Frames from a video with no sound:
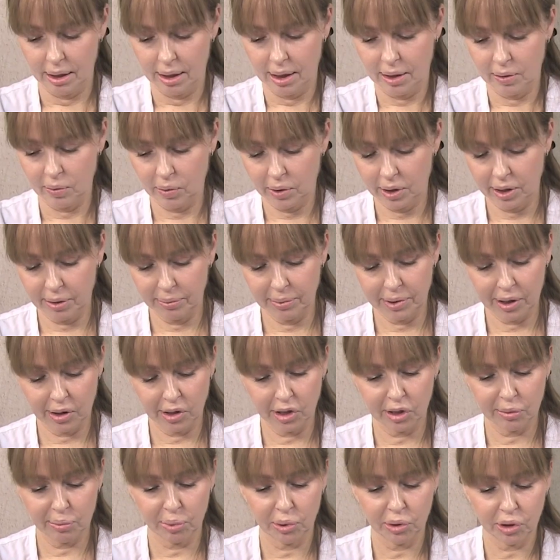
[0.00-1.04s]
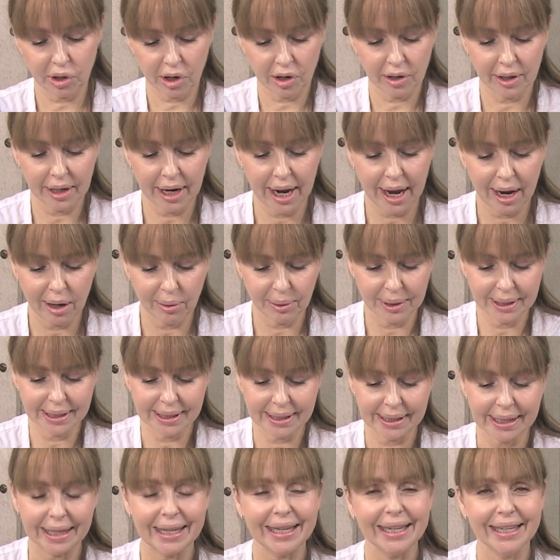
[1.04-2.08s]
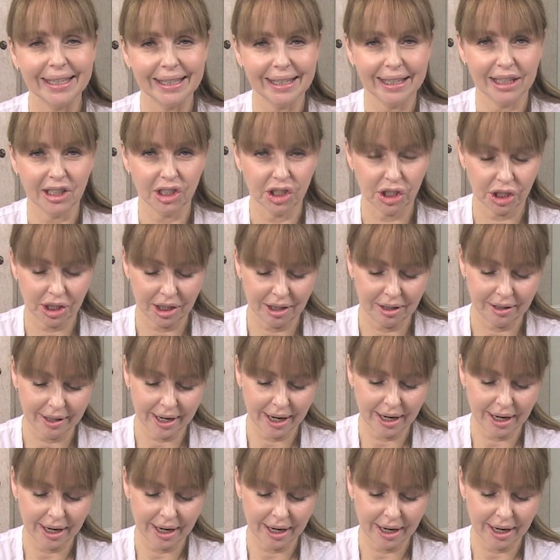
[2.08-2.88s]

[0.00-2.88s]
And what I'm going to put on now is the healing gel.